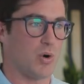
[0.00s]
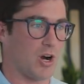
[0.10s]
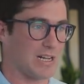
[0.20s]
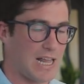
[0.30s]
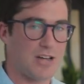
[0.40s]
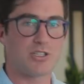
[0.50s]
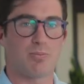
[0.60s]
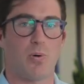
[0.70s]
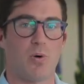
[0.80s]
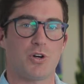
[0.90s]
our cloud
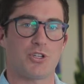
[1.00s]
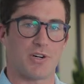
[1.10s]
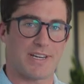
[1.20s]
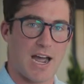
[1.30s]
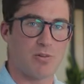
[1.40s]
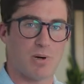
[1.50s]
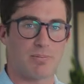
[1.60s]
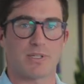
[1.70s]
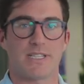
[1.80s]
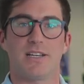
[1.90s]
support, your account
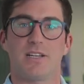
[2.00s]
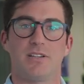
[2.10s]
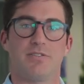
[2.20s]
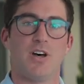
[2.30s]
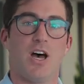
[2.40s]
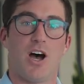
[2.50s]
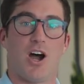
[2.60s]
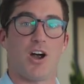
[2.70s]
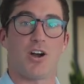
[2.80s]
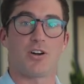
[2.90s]
representative,
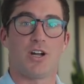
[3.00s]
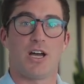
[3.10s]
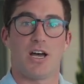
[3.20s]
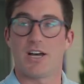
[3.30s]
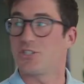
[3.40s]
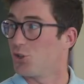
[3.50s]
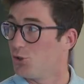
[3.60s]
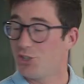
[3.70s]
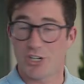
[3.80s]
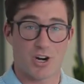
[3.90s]
our
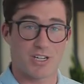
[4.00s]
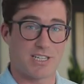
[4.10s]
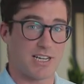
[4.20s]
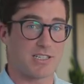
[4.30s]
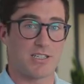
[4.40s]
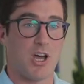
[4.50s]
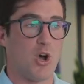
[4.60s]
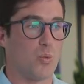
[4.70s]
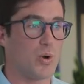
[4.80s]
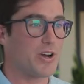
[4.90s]
solution architects,
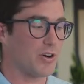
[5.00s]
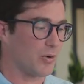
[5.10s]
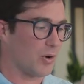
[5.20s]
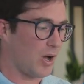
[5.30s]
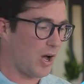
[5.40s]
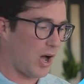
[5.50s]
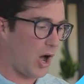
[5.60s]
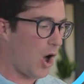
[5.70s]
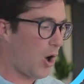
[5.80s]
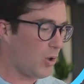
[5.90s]
we're
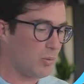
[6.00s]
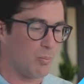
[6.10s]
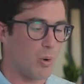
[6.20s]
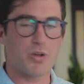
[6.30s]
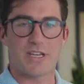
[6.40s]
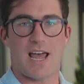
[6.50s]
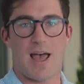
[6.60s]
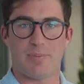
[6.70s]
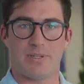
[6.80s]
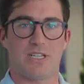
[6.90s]
all more than
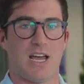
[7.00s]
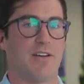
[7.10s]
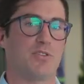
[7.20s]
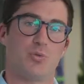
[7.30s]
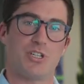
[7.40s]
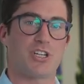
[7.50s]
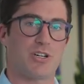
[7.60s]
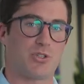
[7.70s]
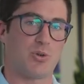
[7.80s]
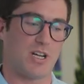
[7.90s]
happy to have you reach
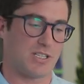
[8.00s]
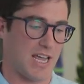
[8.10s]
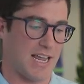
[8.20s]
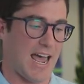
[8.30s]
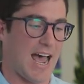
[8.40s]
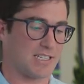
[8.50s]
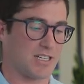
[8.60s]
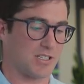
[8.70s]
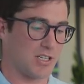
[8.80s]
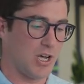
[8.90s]
out to us and
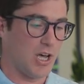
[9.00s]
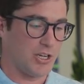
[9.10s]
ask us,